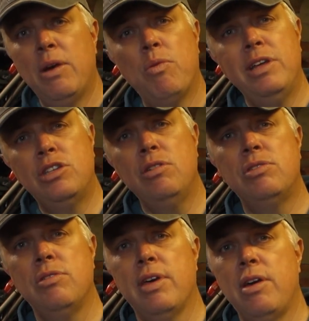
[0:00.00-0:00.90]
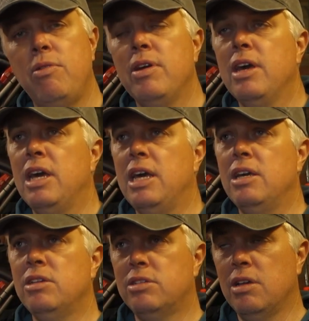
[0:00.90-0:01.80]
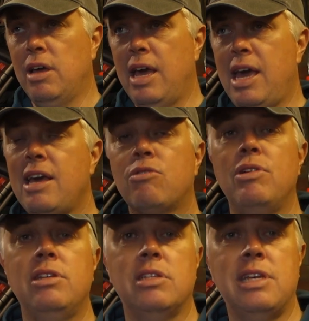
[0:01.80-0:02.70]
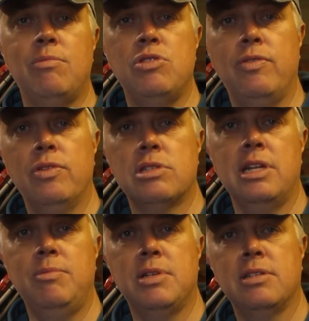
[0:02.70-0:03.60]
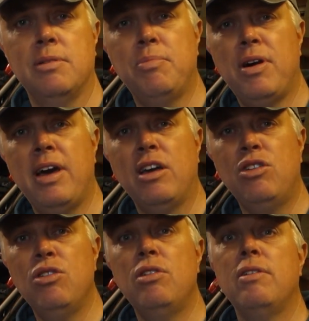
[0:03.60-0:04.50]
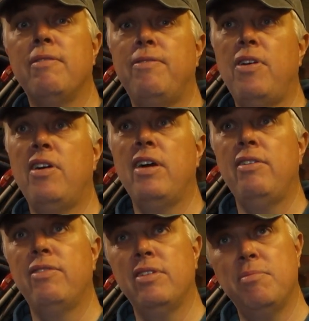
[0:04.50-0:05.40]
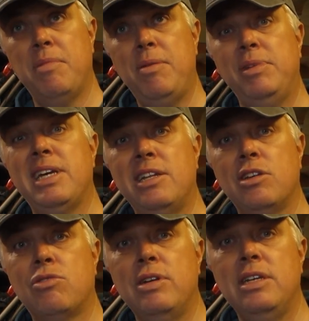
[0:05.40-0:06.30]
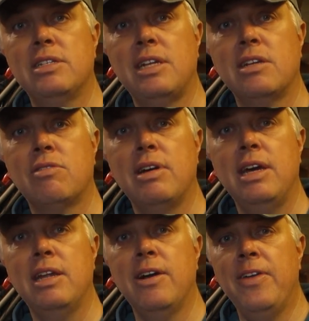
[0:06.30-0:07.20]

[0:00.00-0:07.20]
what they do do though is increase the temperature of your sleep system by a good 5 maybe 10 degrees centigrade